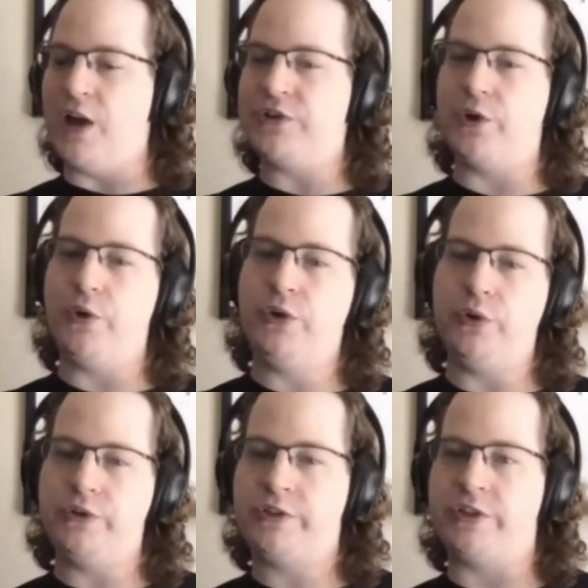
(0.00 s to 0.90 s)
we also
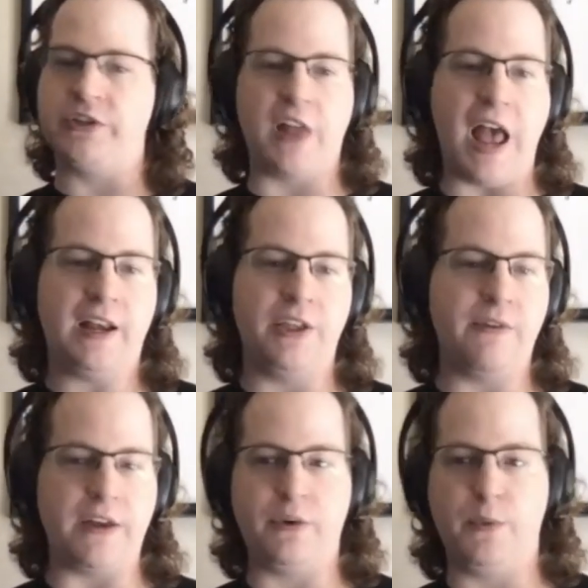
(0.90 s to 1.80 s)
use the Slack and
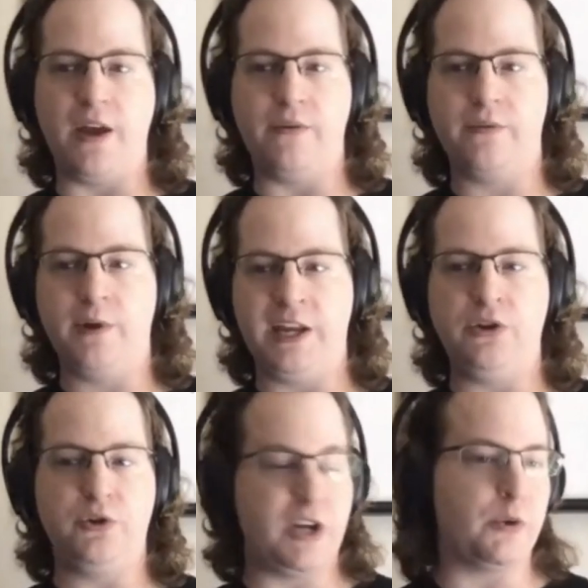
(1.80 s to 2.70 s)
the fact that we have we
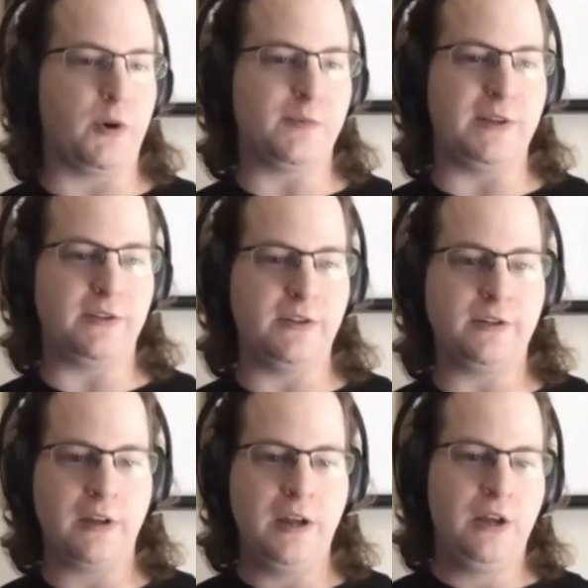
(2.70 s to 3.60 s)
can do shared
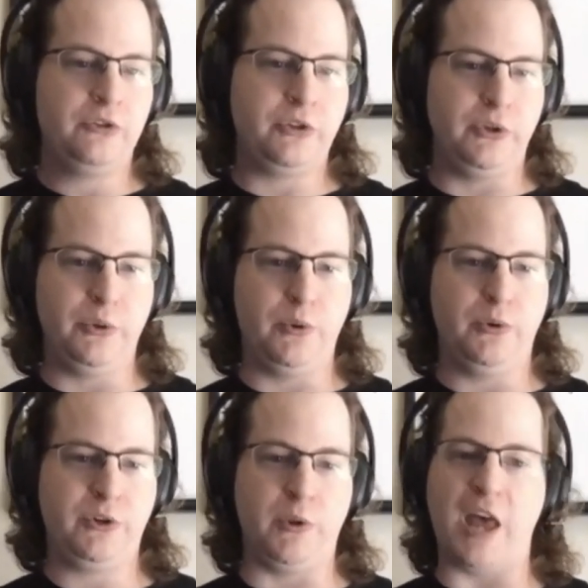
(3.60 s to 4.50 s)
workspaces
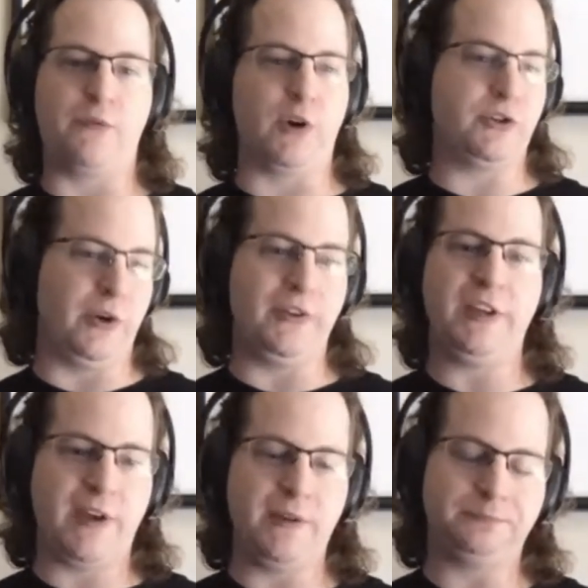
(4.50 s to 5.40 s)
to do a lot of work during
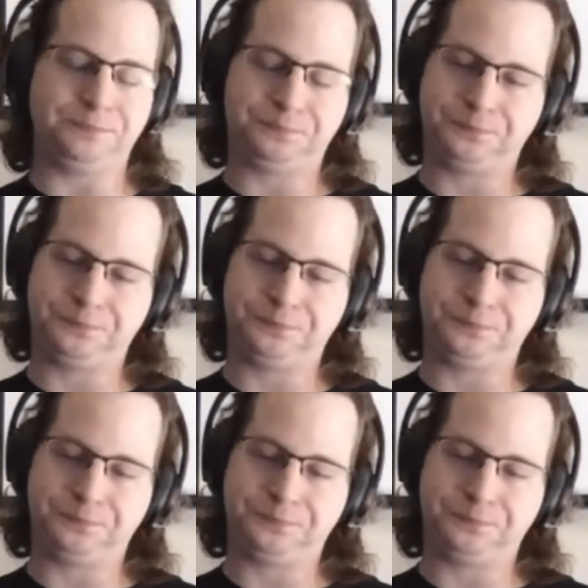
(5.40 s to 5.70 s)
the event.